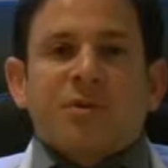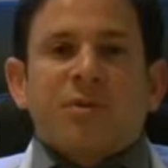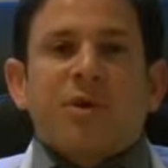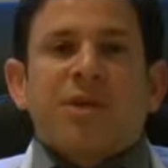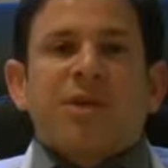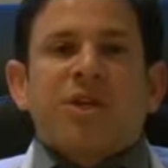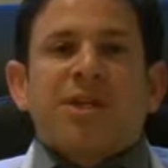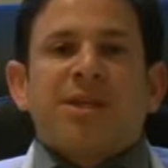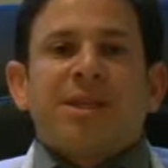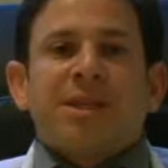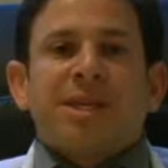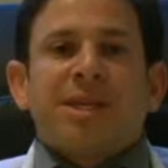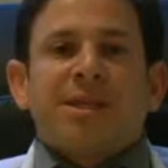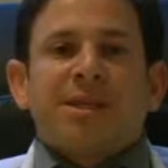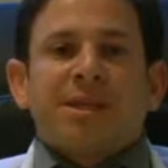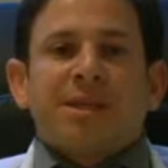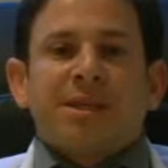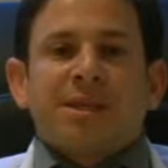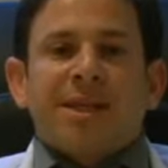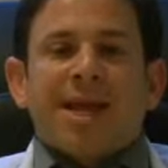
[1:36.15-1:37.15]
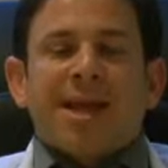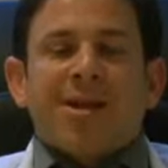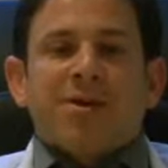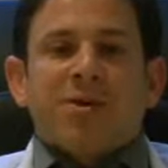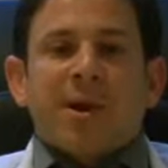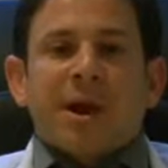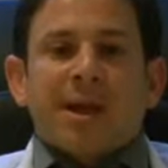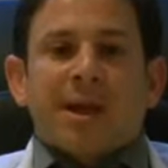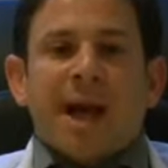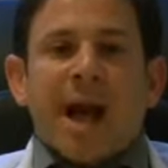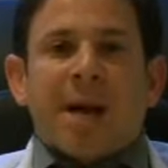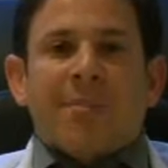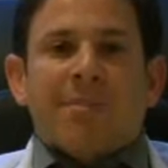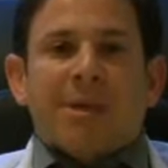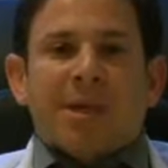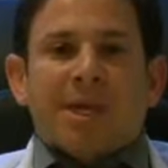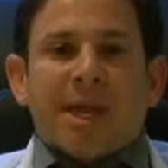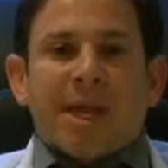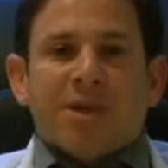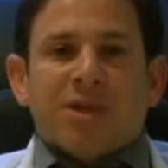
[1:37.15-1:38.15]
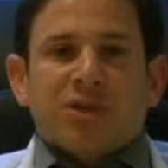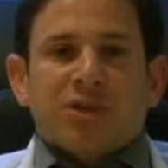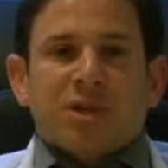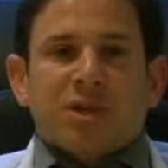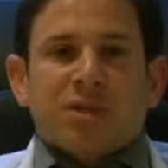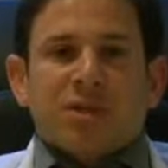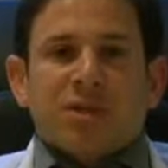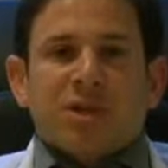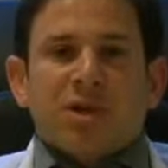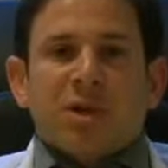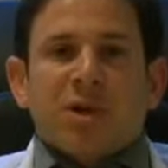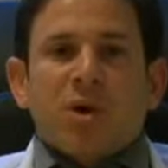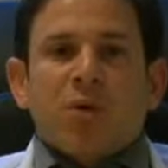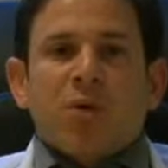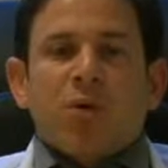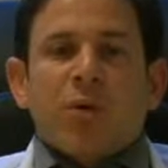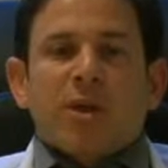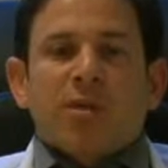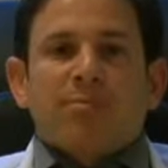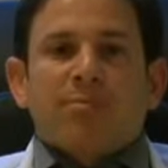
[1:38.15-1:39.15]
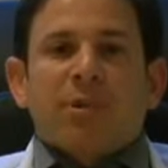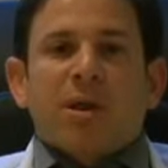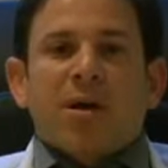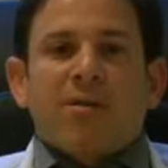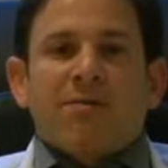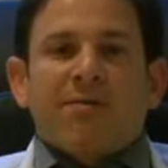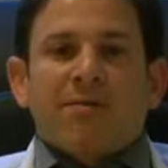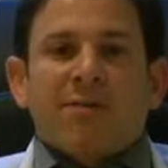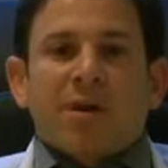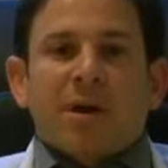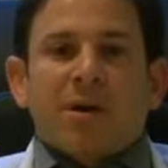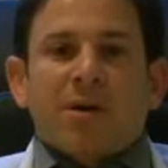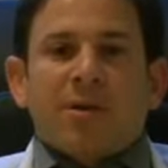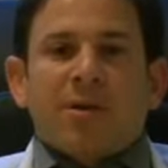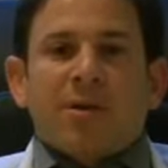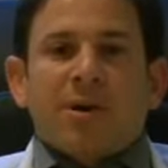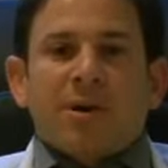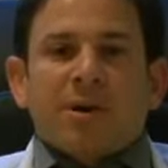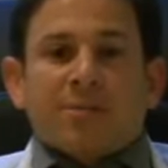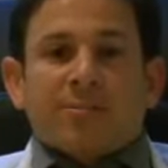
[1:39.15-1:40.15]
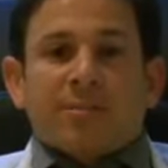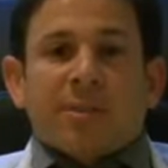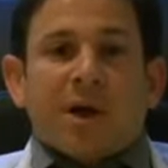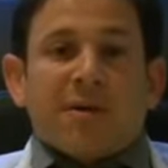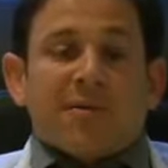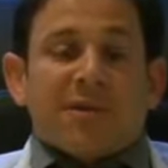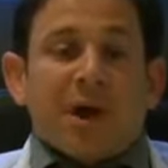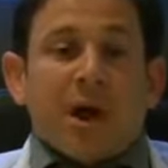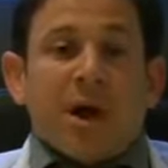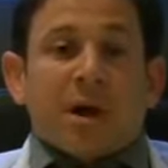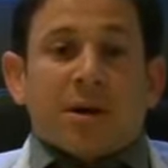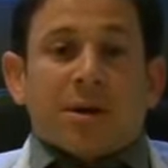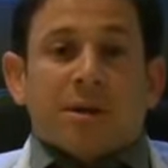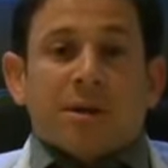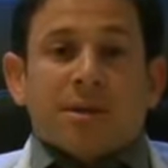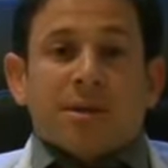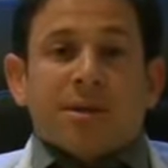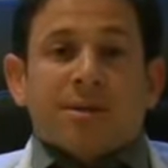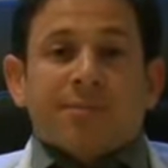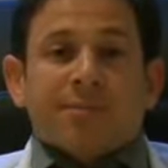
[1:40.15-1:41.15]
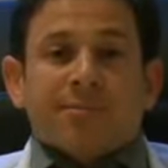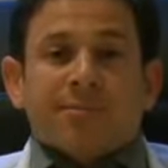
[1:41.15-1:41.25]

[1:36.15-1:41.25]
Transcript: which can lead to later on complications with blood flow of the heart.